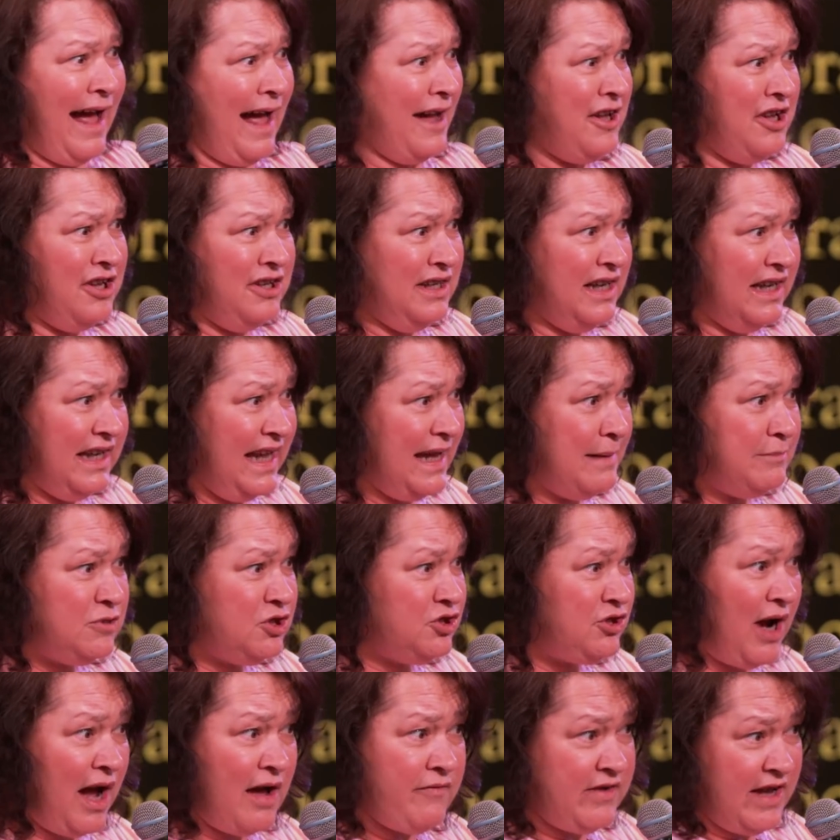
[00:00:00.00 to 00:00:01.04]
couldn't get him to
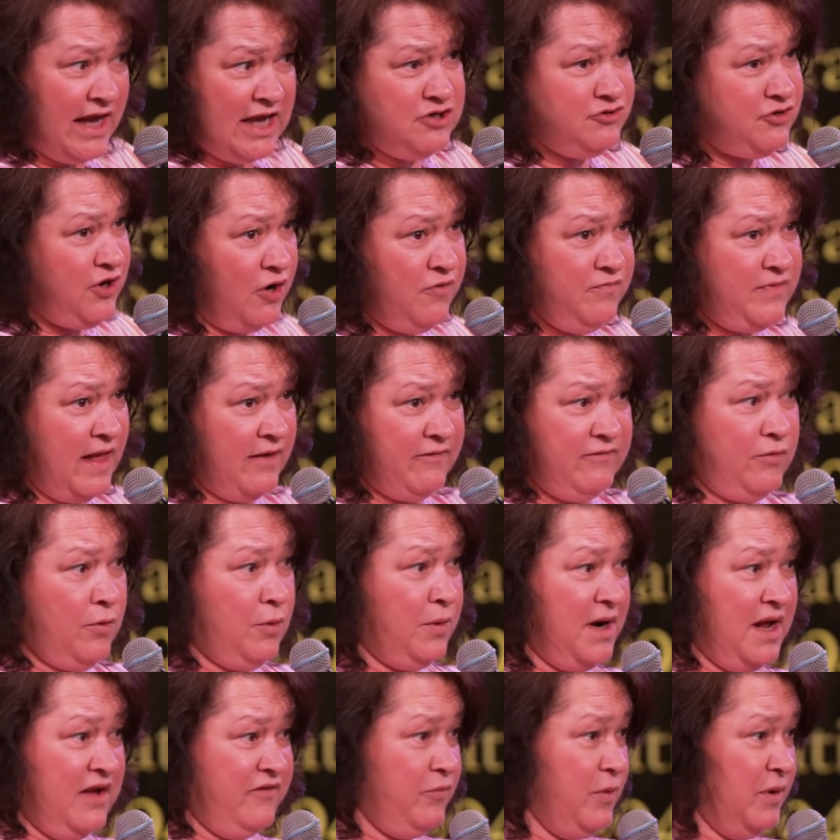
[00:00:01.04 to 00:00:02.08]
drive it. He drove that Ford
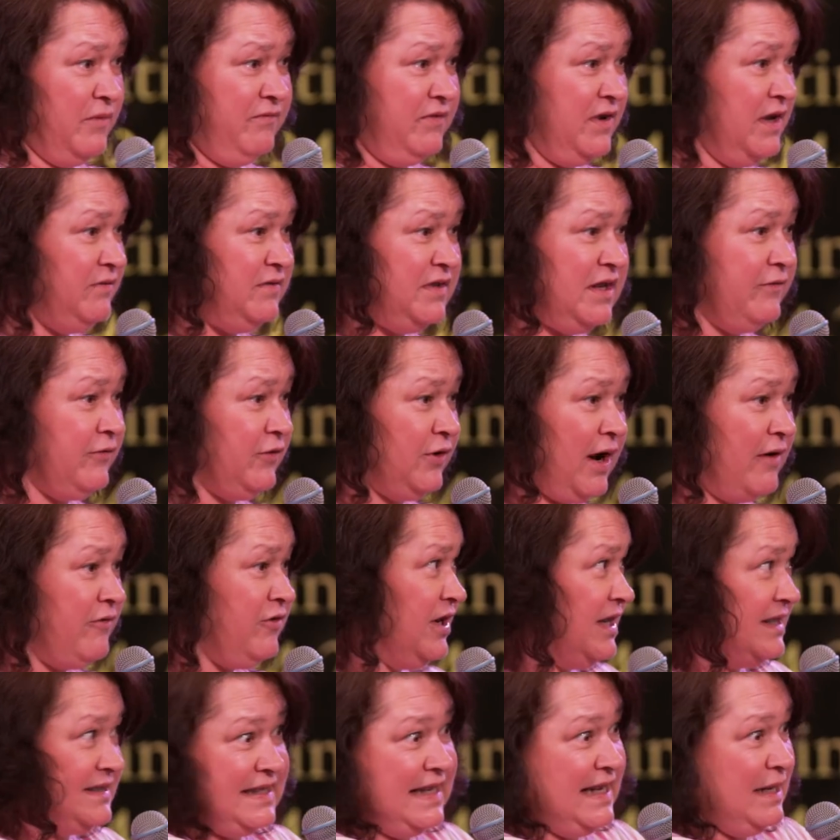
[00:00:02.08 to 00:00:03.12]
F-150 forever
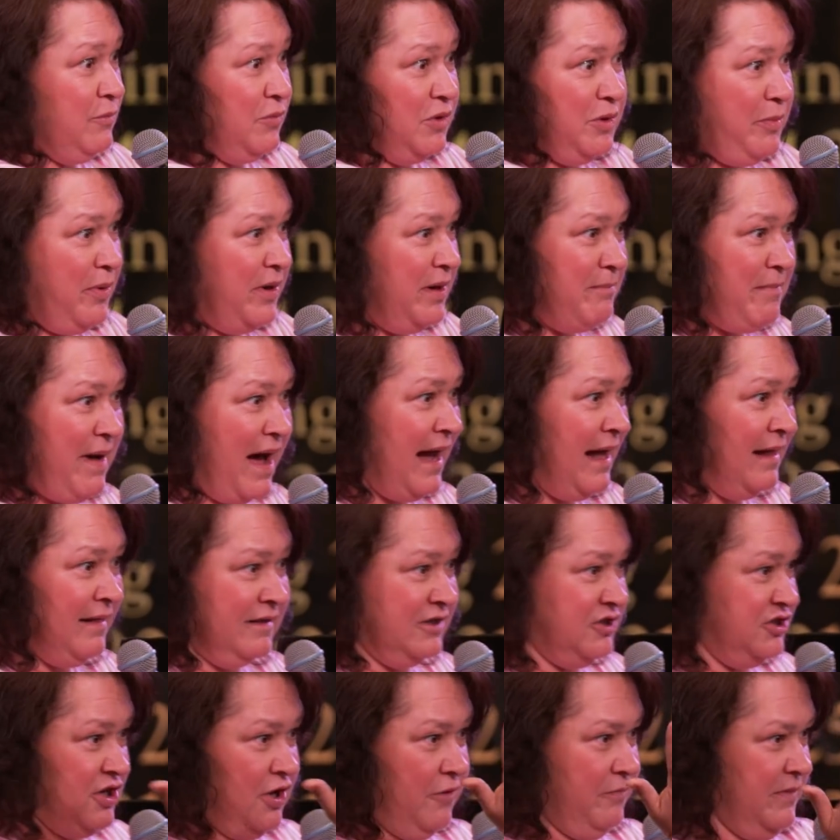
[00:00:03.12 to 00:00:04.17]
because he didn't want to put
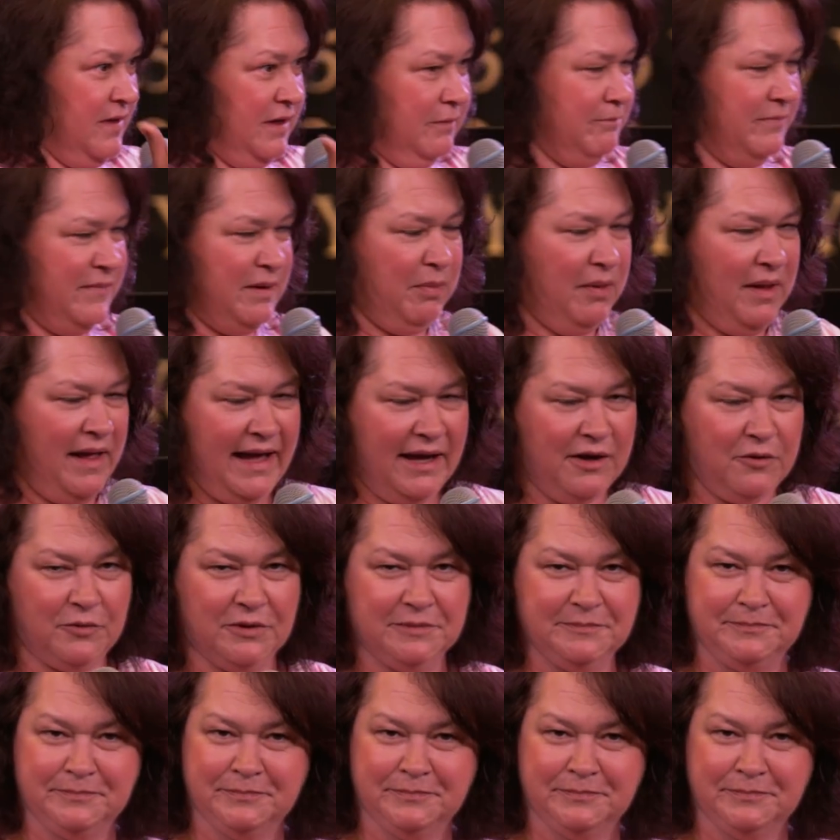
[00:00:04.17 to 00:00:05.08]
mileage on the black one.